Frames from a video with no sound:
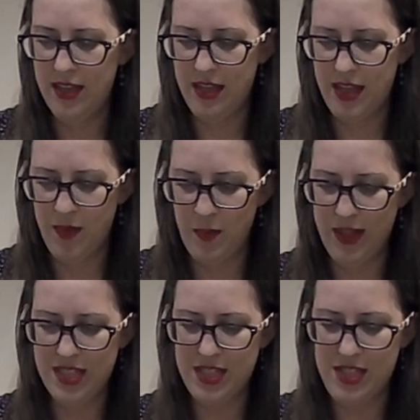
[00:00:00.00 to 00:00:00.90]
And then I'm
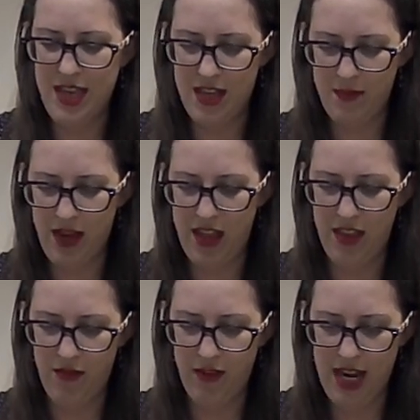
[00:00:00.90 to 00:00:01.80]
going to take
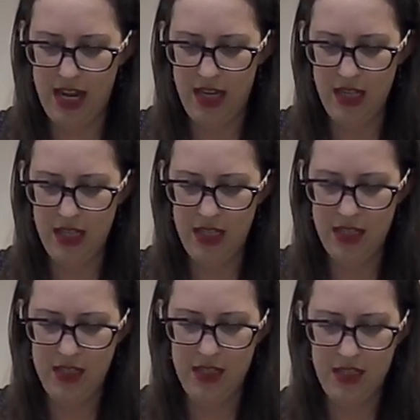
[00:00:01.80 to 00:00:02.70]
my thread.
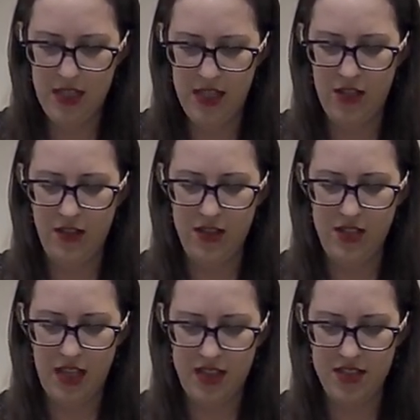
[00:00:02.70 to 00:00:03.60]
You
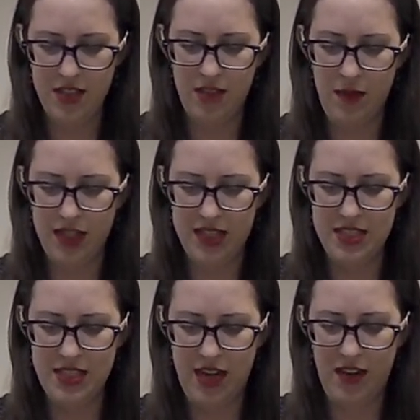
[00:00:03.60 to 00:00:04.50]
can see I still am on
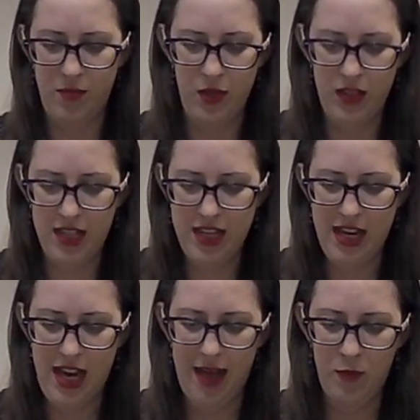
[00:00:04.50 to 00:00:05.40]
this side of the book.
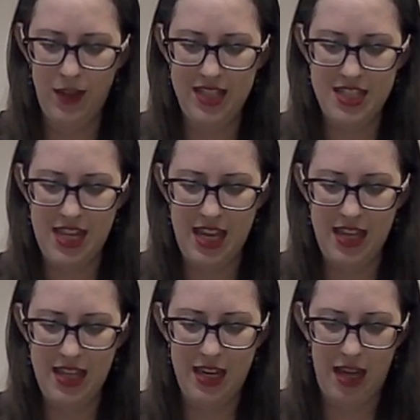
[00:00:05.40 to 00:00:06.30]
I'm going to
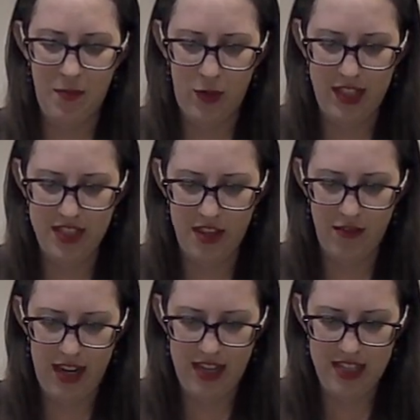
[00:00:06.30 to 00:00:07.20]
take it and I'm going to
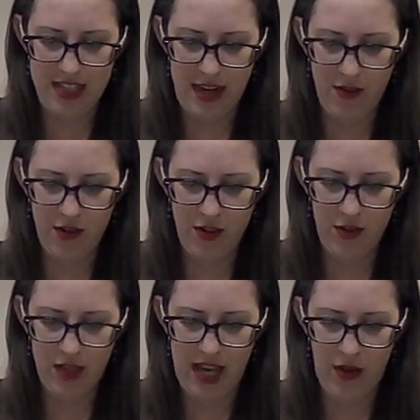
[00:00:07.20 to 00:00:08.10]
thread it down
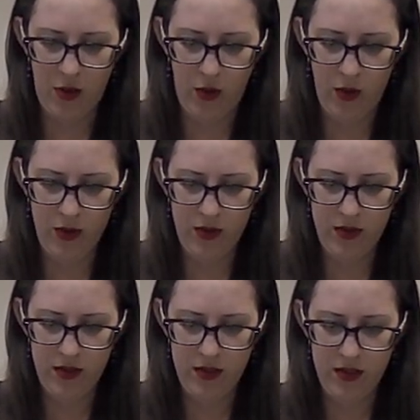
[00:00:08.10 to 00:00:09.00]
through that hole,
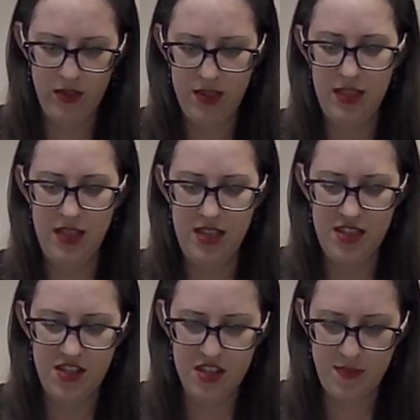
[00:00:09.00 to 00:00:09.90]

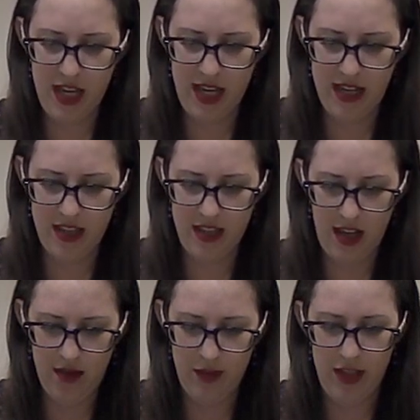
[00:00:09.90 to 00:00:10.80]
just behind the
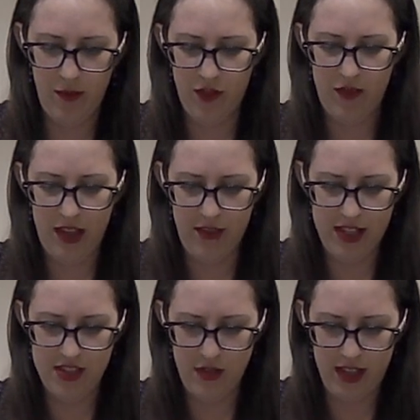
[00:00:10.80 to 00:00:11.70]
knot. I'm going to move my
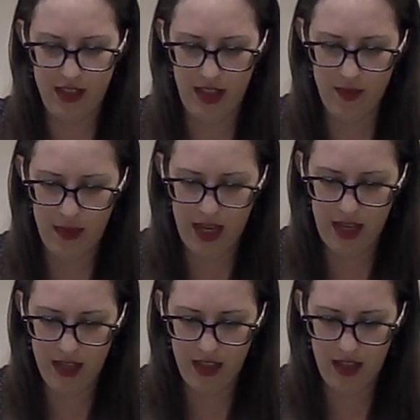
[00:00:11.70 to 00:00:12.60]
thread so I can get
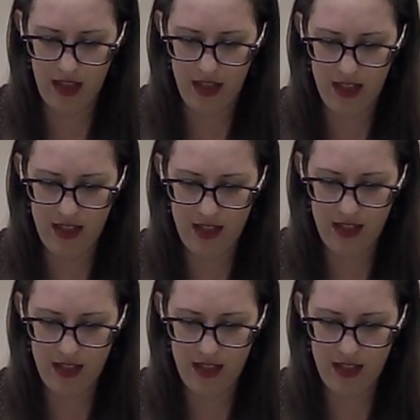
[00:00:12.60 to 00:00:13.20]
behind the knot.